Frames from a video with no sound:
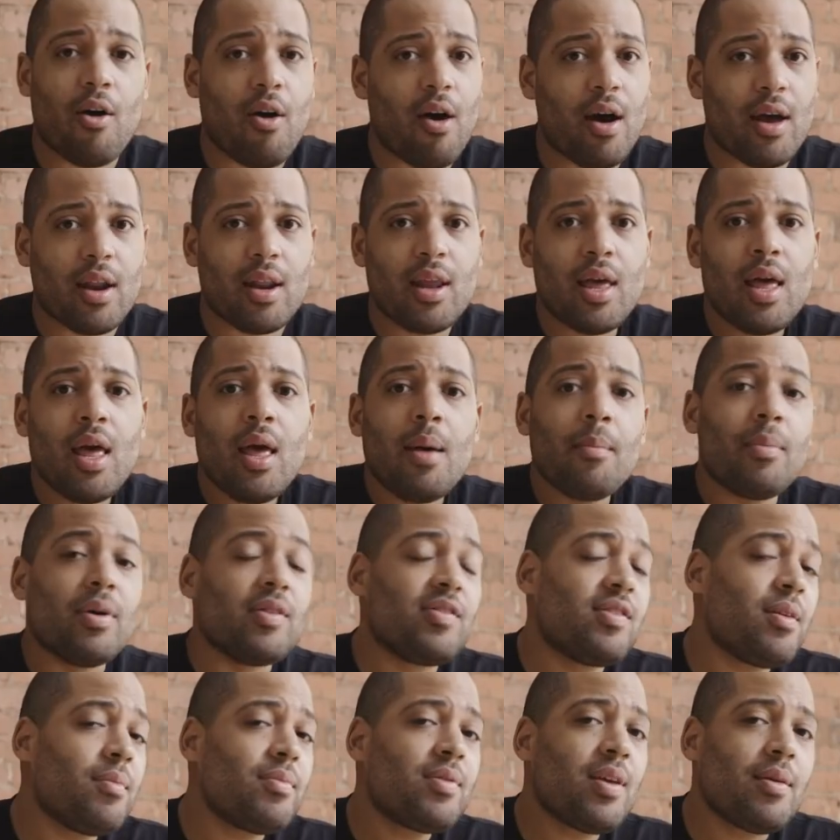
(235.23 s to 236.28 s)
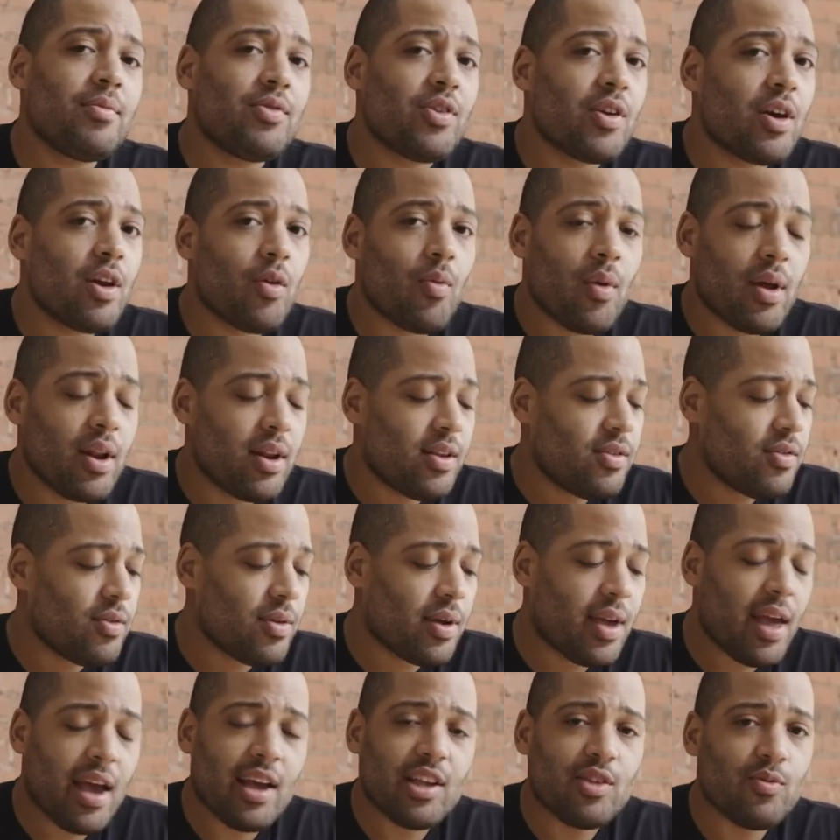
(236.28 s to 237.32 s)
on. But sometimes you're going to run into
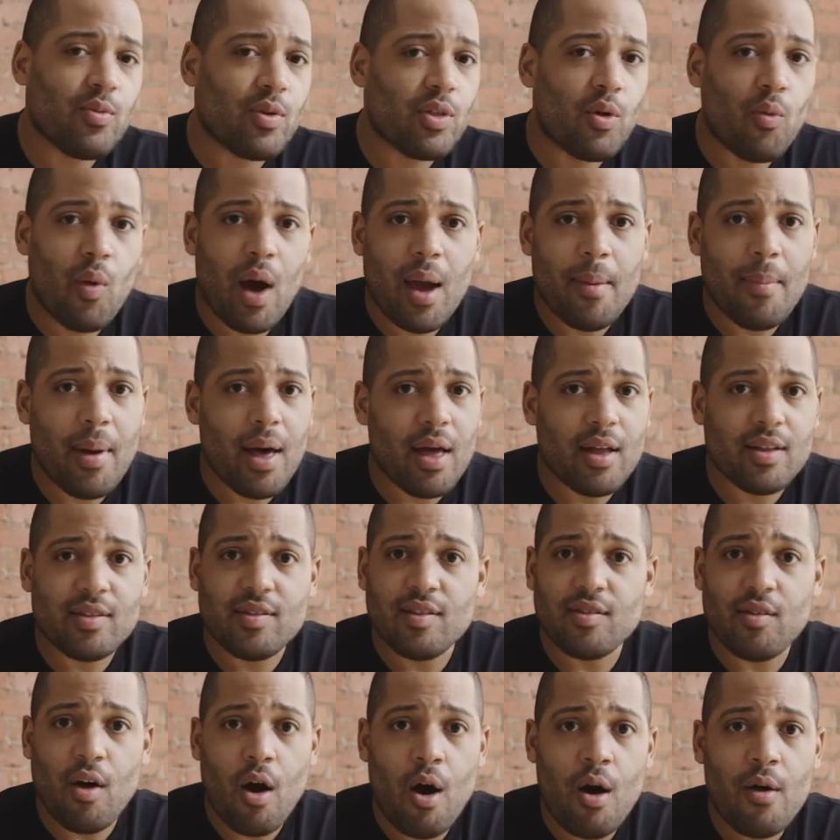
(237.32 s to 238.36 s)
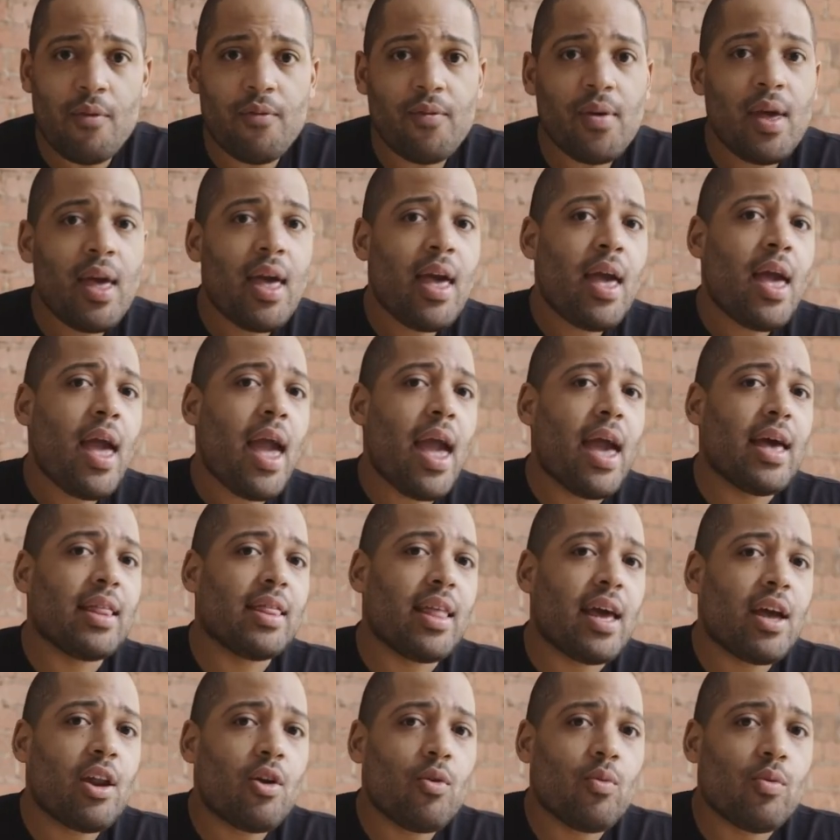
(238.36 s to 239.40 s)
a case where the white balance is off.
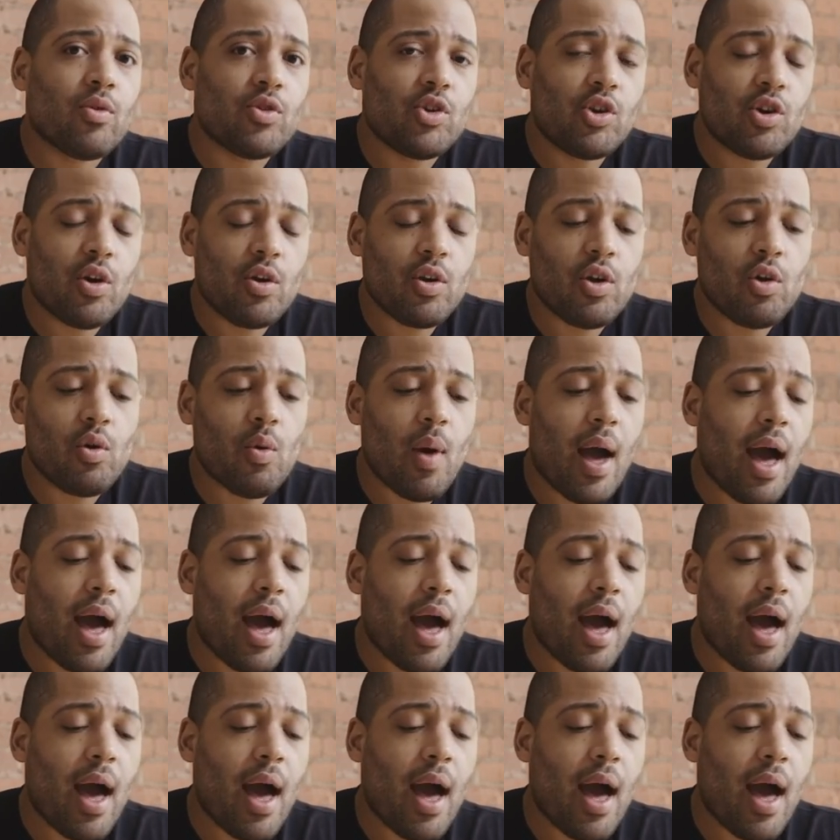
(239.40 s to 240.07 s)
And later we'll show you